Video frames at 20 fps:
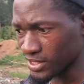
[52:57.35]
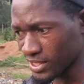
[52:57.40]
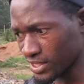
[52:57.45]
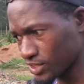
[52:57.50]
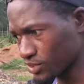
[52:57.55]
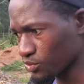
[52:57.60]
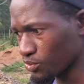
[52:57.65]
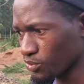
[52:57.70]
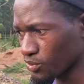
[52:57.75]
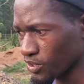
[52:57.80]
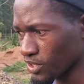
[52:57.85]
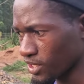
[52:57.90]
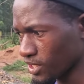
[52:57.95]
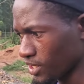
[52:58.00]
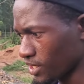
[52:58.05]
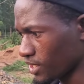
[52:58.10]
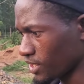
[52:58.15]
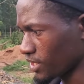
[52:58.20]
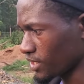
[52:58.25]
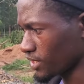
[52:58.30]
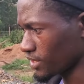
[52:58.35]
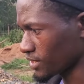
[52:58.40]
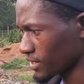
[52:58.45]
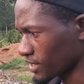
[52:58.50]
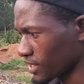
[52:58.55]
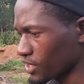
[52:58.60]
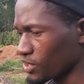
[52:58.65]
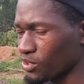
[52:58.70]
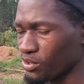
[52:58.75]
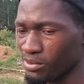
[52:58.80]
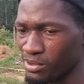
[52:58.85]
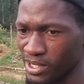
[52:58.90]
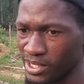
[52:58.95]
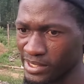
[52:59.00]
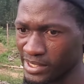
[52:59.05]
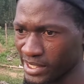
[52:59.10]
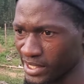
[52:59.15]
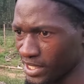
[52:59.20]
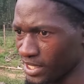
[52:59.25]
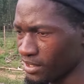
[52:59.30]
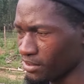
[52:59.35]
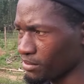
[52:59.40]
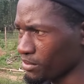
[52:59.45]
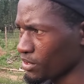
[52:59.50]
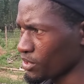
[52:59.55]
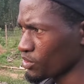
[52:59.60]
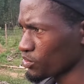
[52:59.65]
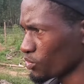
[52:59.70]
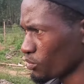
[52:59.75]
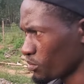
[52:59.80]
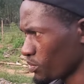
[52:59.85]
that's the kind of heart I have. So